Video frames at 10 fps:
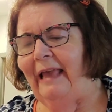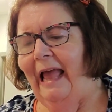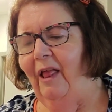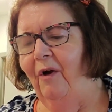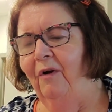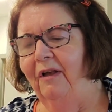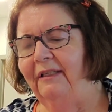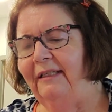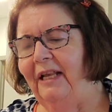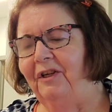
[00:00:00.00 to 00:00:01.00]
Gallo
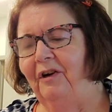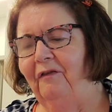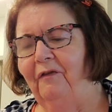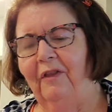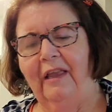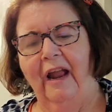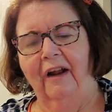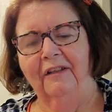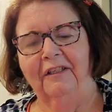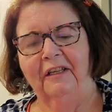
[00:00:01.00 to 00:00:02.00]
Center for the
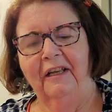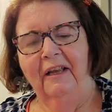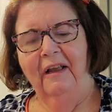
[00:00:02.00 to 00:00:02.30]
Arts.